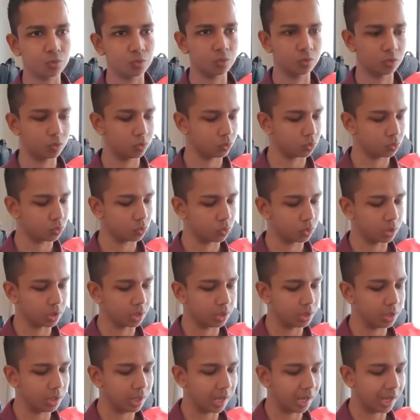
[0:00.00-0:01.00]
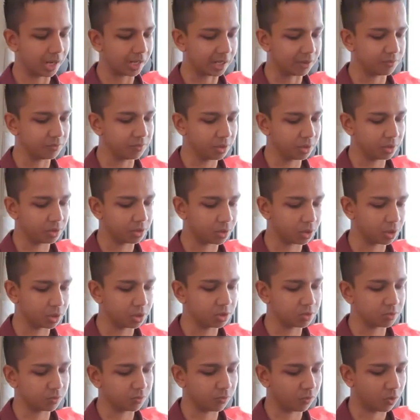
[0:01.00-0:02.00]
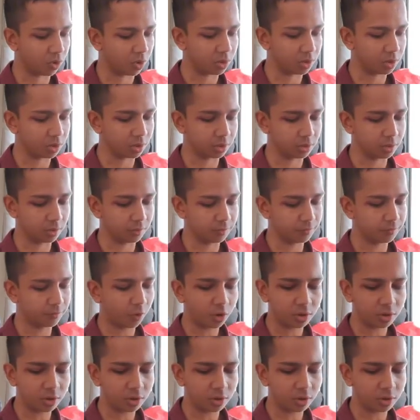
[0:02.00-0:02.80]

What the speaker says: will go to Google and I will search what the